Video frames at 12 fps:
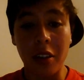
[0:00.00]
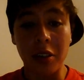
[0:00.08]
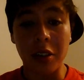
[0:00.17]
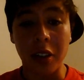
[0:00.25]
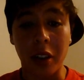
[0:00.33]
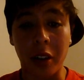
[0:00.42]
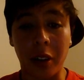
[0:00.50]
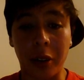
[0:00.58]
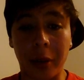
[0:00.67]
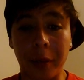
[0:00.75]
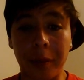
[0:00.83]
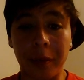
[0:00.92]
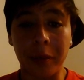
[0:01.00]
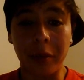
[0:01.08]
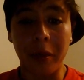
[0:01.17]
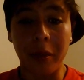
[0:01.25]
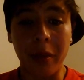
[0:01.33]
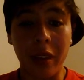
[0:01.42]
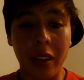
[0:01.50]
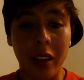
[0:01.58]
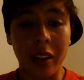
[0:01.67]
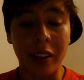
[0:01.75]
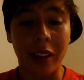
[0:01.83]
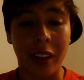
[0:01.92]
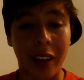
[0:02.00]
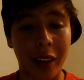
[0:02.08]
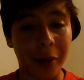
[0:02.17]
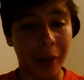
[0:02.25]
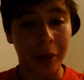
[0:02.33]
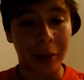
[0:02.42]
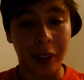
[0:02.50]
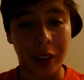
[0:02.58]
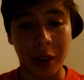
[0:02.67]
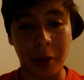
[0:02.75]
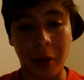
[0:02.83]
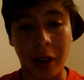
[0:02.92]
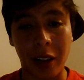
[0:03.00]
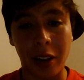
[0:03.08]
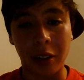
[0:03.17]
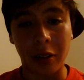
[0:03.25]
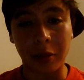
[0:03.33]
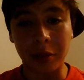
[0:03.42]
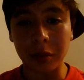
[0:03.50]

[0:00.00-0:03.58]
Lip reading: So that went really well.